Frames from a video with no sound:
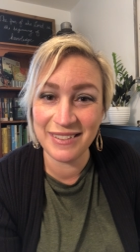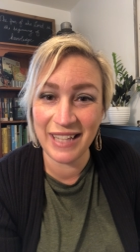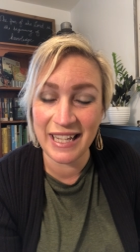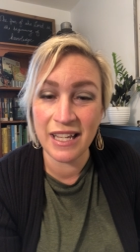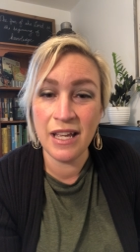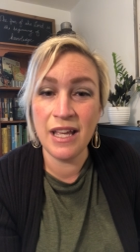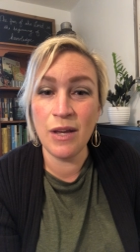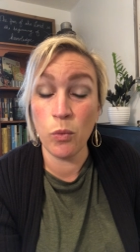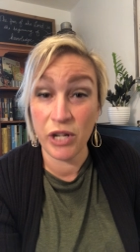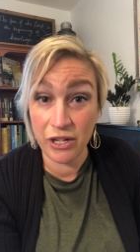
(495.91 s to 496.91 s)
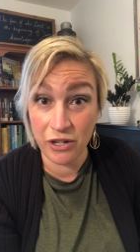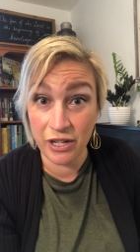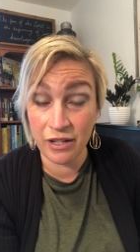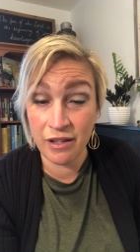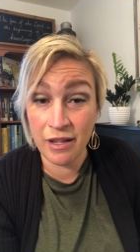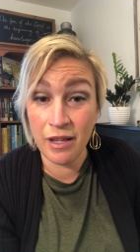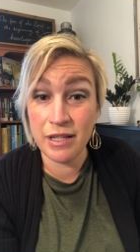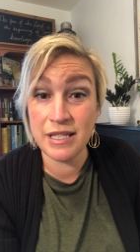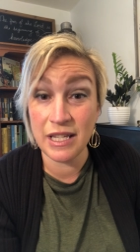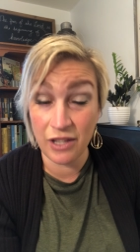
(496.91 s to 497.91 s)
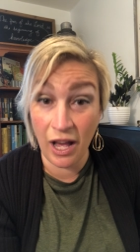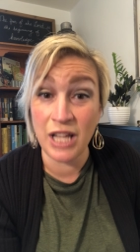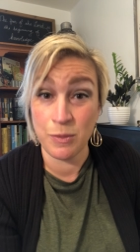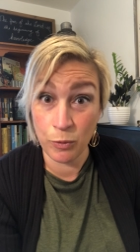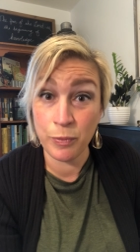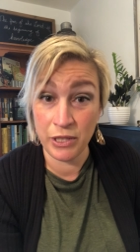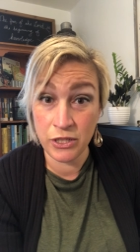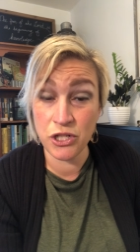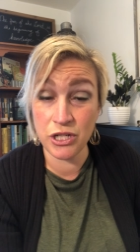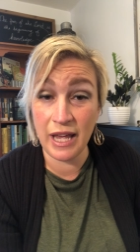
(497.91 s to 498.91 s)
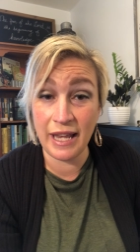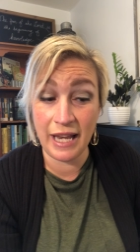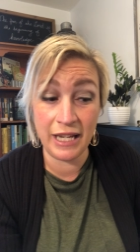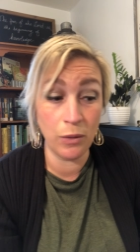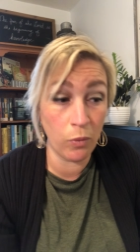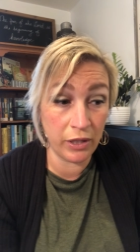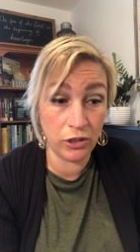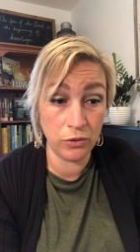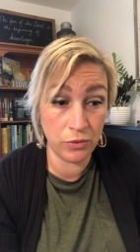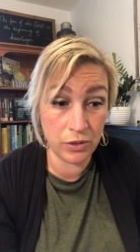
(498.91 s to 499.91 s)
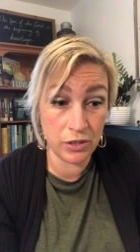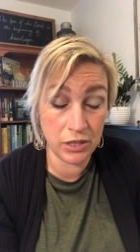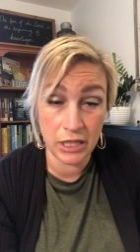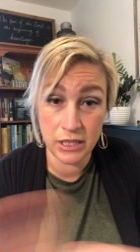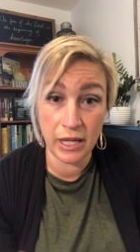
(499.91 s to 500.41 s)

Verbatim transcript: Like, we're here to see the gospel preached, and anyone who doesn't,